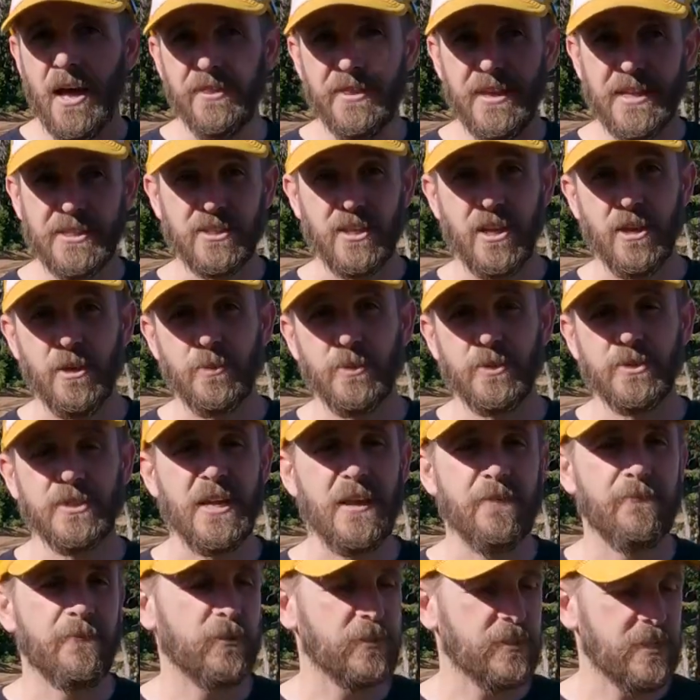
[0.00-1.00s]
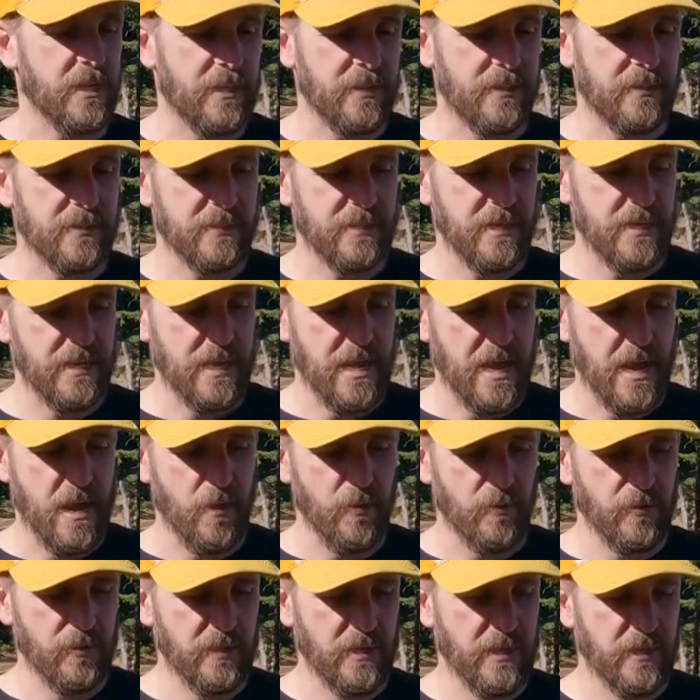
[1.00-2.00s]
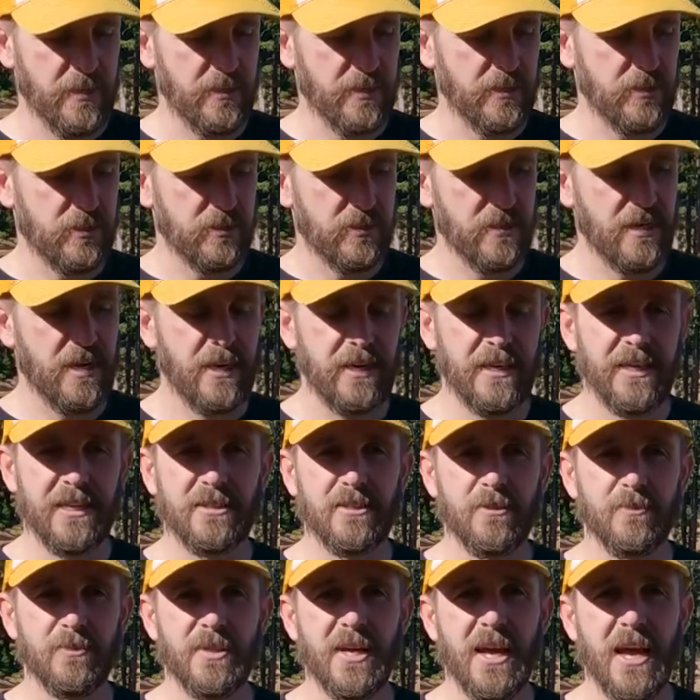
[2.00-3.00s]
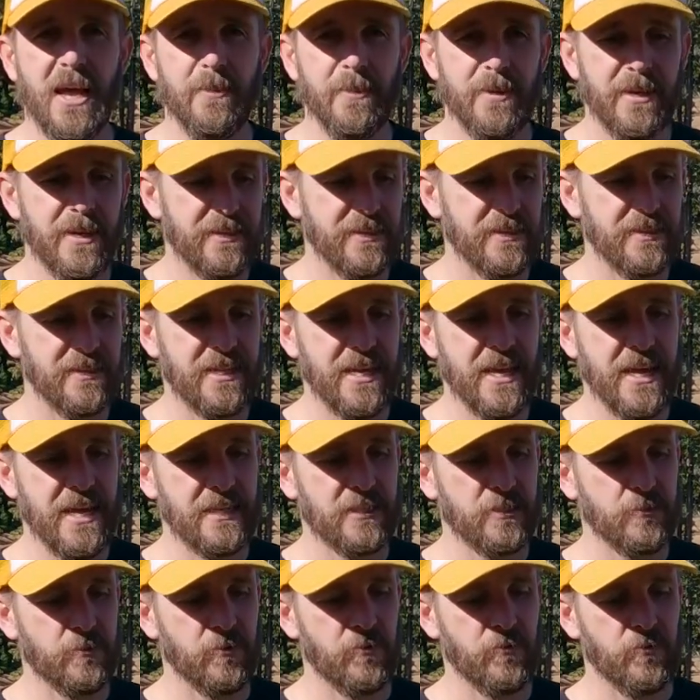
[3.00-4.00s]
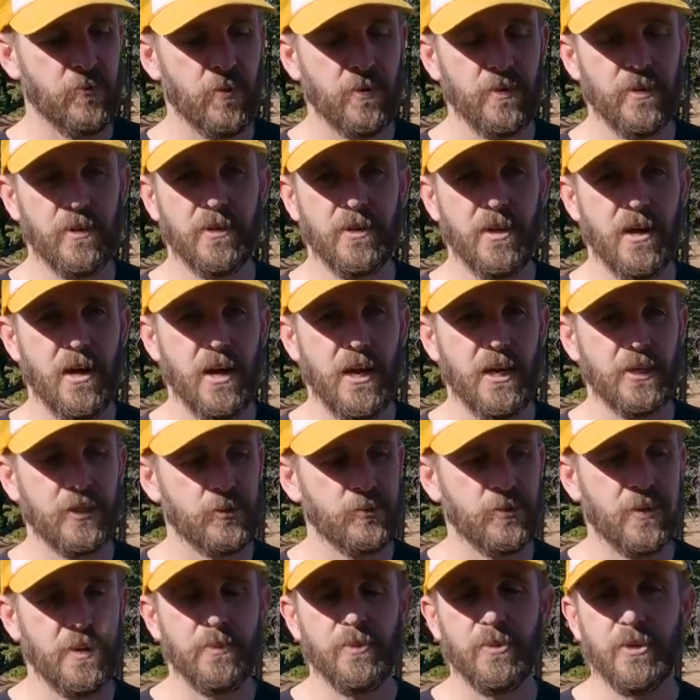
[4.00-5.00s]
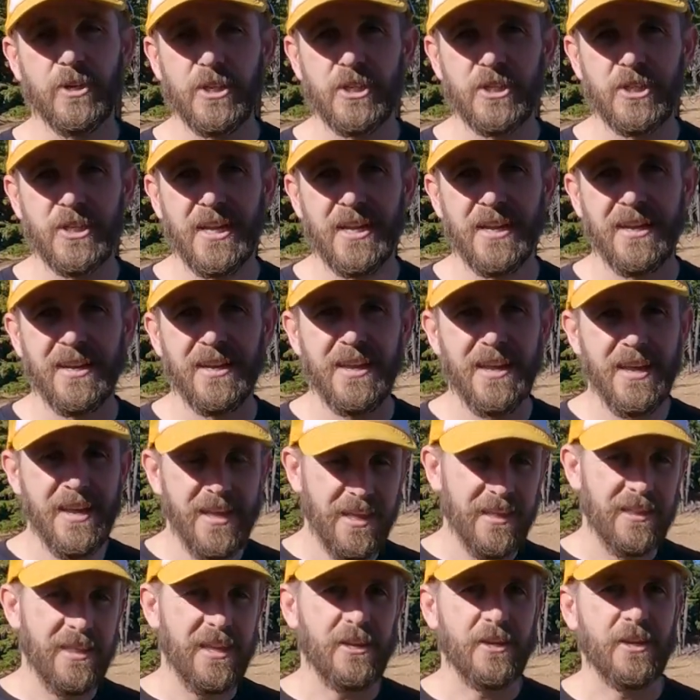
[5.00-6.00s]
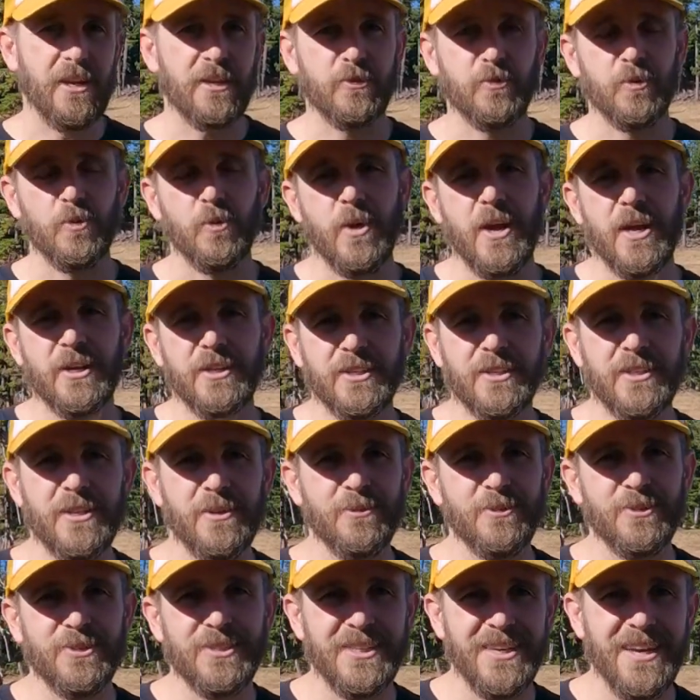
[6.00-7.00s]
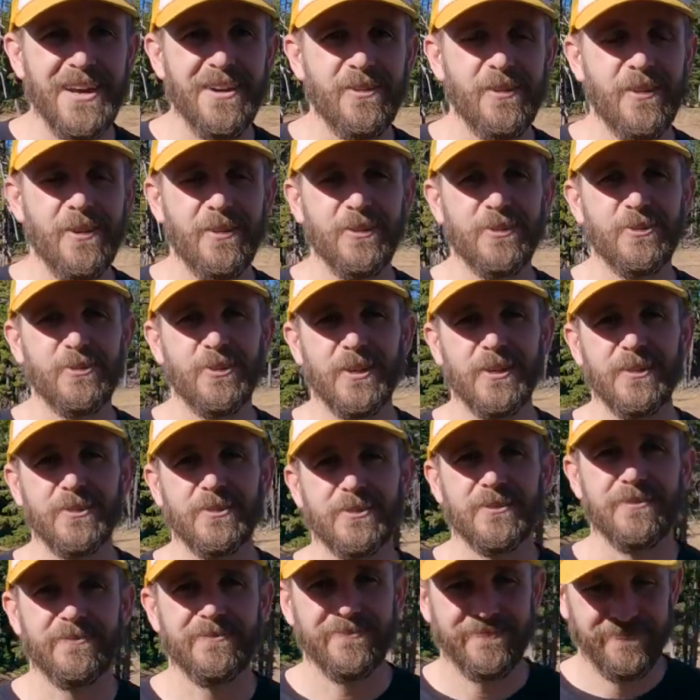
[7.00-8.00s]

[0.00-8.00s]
thanks 100% for sending this thing out and letting us get some time in it to test before the launch. We appreciate it. Thank you guys for watching, and we'll see you out on the trails.